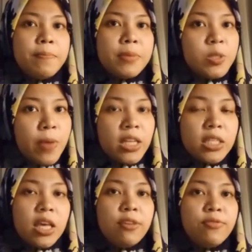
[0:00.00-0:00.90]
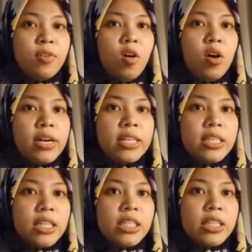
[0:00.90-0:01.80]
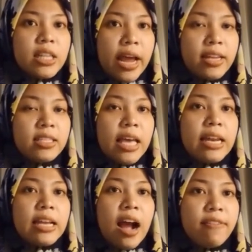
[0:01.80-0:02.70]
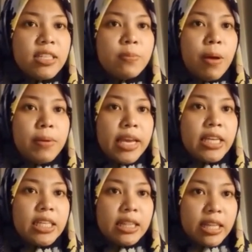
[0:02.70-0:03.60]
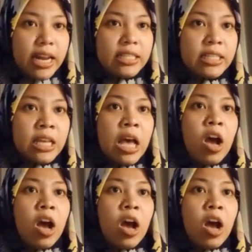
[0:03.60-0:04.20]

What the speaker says: perspective on research trends and covers publication trends,